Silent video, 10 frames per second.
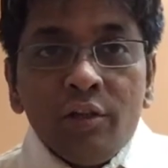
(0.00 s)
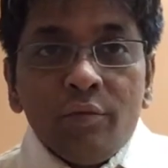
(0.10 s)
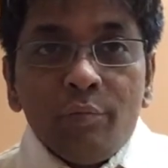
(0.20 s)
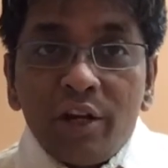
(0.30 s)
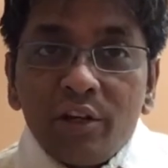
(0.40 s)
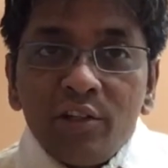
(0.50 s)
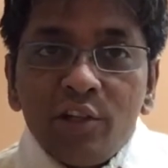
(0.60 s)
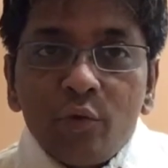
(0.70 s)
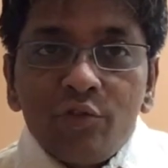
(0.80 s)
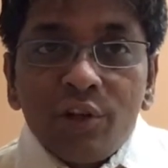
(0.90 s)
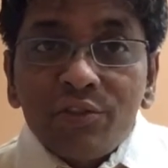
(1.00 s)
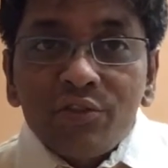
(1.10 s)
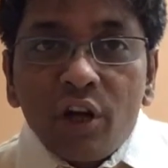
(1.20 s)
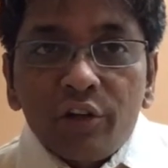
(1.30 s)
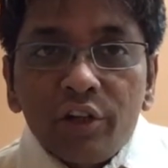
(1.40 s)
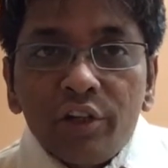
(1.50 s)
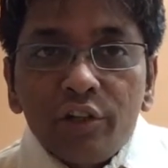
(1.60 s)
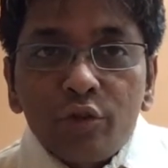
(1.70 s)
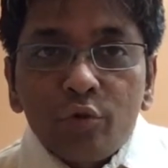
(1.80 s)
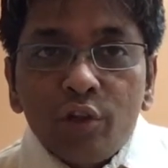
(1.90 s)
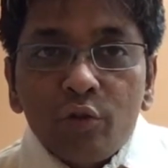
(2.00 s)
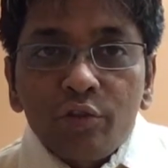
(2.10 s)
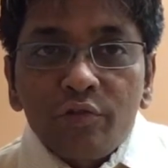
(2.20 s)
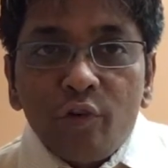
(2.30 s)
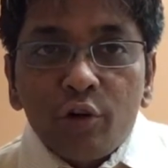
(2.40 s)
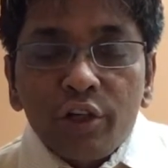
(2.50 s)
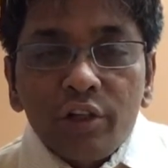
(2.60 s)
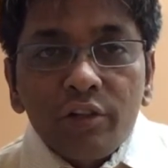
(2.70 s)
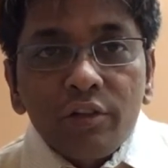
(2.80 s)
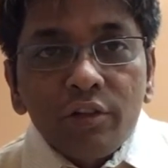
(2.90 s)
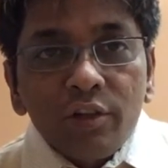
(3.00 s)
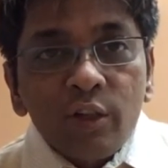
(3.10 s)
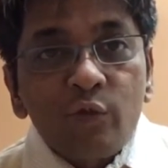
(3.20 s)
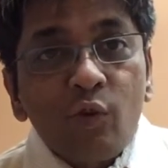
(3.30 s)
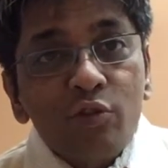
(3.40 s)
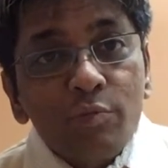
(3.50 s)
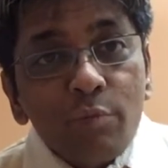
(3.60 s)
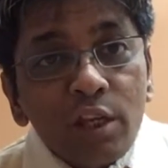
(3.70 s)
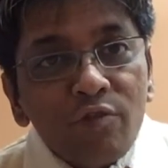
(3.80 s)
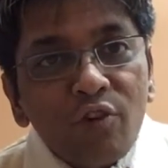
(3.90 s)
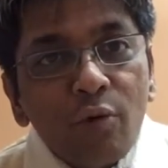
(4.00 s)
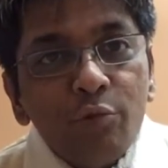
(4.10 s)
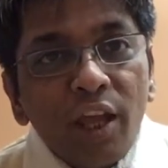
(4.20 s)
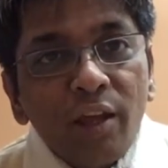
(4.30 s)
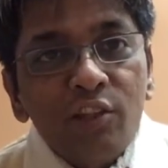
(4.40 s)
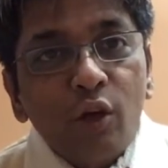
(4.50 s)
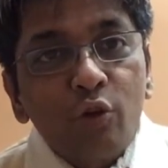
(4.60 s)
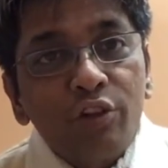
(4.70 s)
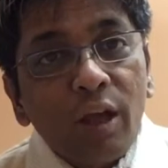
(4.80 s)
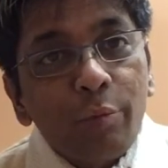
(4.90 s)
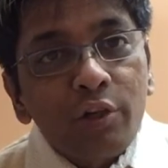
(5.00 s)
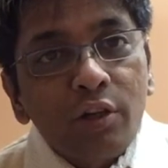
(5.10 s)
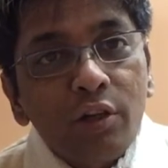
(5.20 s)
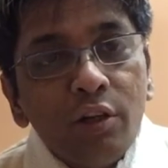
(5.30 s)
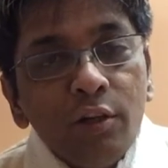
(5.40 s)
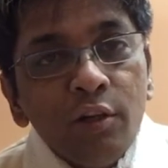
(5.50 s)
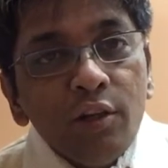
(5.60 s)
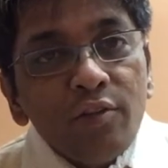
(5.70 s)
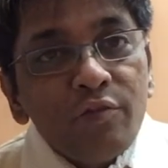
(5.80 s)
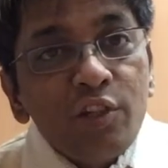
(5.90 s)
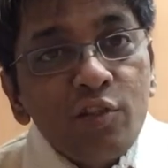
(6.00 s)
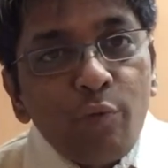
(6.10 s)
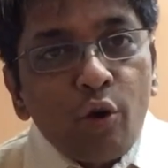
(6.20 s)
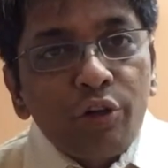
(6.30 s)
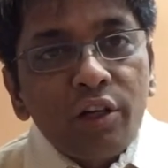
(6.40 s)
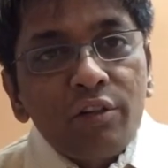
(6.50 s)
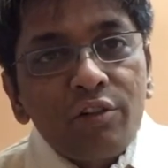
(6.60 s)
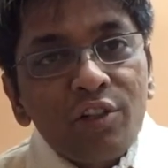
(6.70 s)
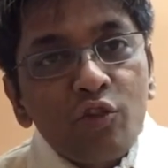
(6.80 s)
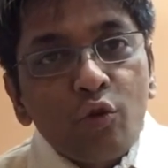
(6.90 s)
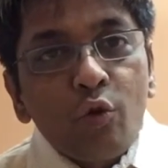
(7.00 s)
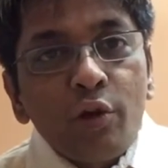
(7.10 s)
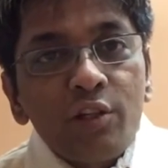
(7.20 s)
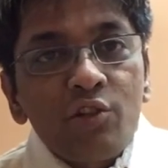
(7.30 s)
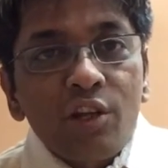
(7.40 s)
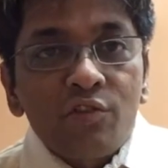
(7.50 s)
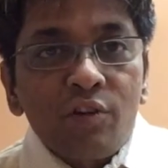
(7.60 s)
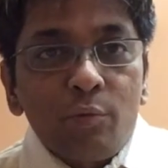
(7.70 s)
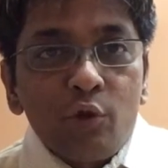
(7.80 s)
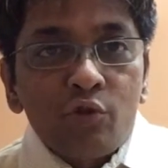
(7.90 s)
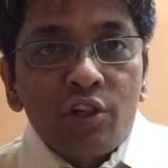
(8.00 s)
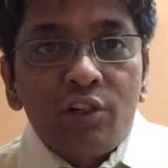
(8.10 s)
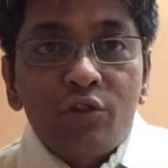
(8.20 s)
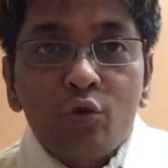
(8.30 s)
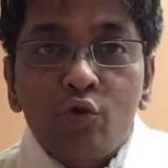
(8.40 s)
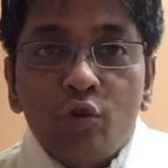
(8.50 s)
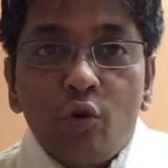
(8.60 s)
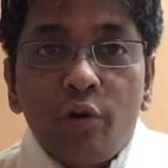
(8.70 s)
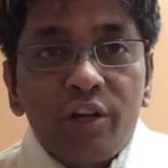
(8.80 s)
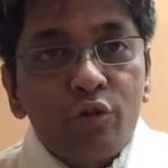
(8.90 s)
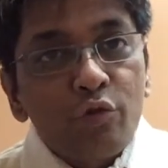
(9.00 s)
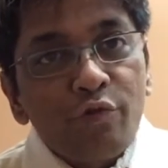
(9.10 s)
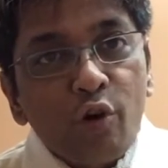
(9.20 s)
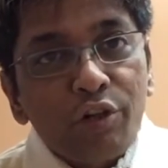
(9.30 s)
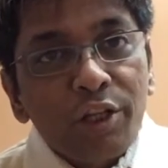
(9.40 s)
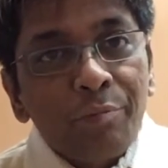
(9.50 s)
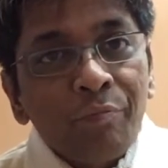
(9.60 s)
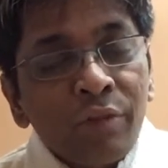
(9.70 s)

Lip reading: Metals have just started in 2014. It was me from the Hexagon Capital which spotted Tisco and JSW Steel, Tisco at 240